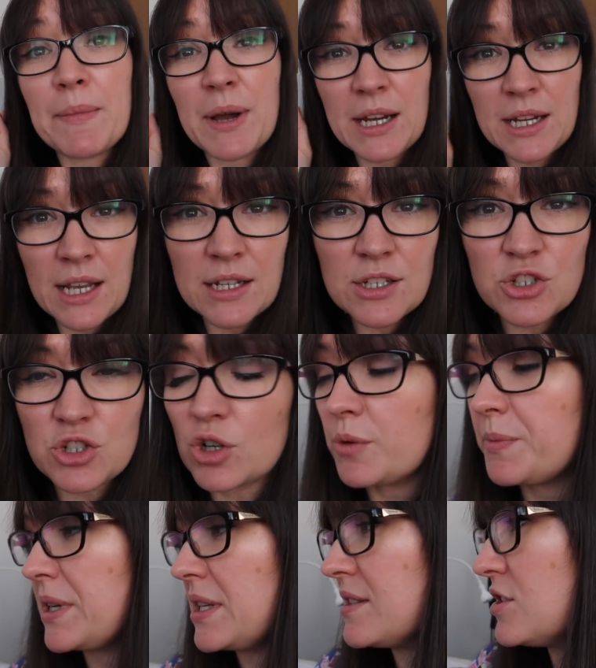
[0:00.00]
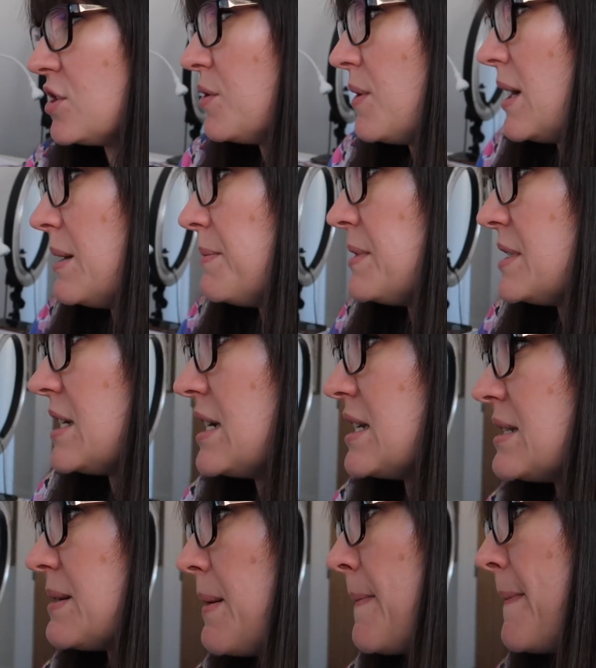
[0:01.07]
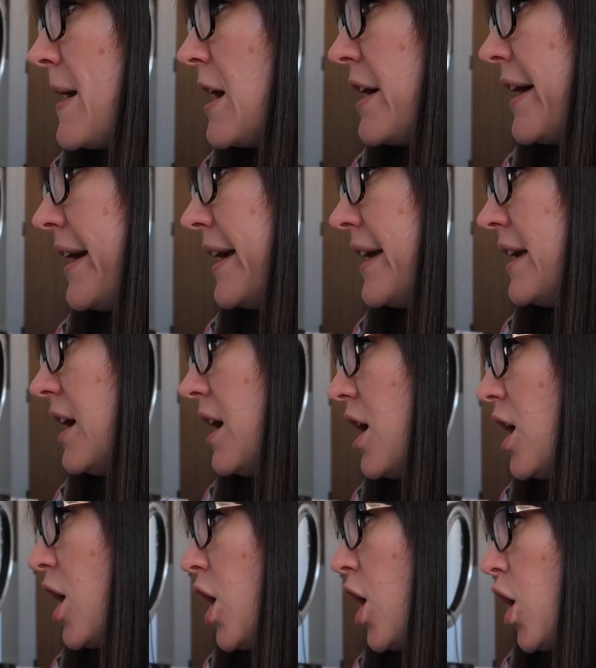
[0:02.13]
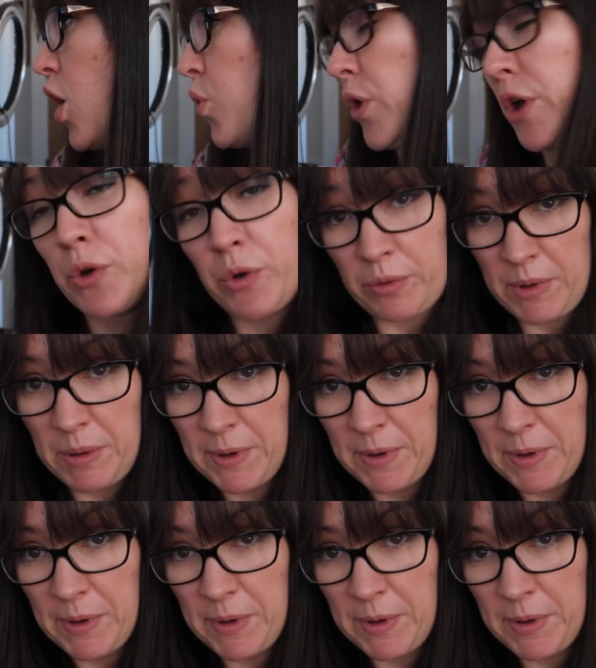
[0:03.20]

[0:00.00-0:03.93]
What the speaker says: My next job is to update my Work With Me